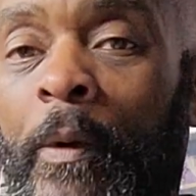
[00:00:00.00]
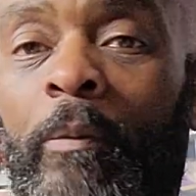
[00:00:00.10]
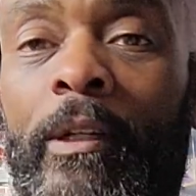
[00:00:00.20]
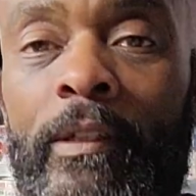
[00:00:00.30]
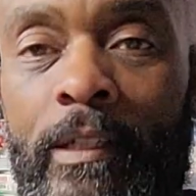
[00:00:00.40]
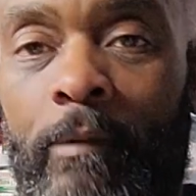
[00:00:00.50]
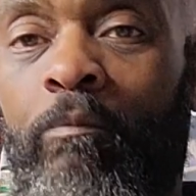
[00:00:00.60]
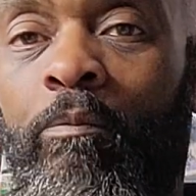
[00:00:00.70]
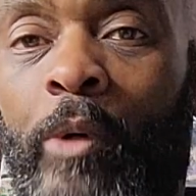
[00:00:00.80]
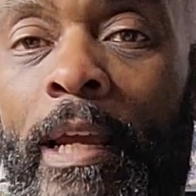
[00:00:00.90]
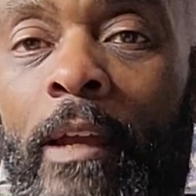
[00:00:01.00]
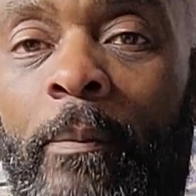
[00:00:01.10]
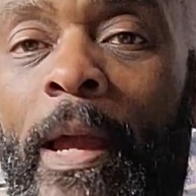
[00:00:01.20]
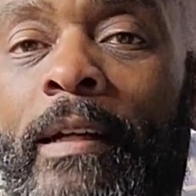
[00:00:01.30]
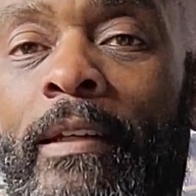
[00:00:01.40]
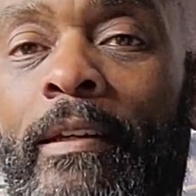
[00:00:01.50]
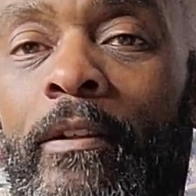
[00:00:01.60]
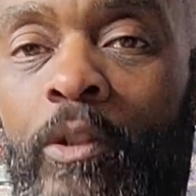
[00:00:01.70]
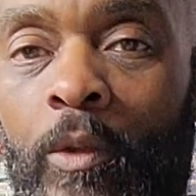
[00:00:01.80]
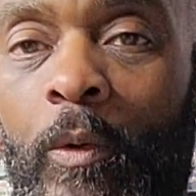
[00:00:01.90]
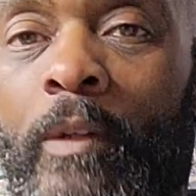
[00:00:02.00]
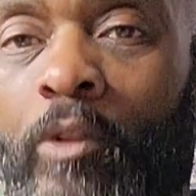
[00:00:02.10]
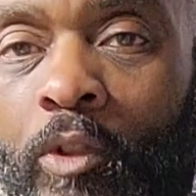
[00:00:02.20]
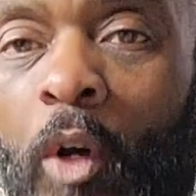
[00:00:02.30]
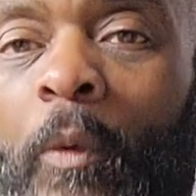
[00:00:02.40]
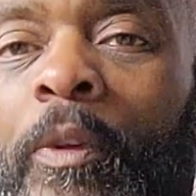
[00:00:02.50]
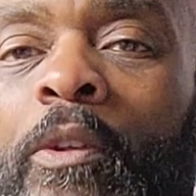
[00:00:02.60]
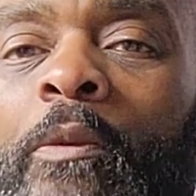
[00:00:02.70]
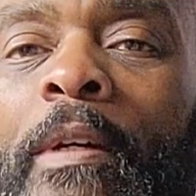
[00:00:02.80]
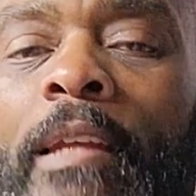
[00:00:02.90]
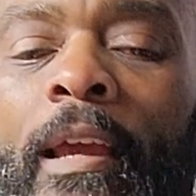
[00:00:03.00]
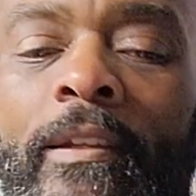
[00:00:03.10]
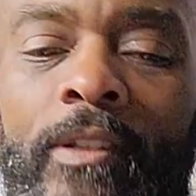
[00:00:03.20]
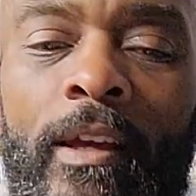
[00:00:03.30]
But bringing it back in to start with the 3 days.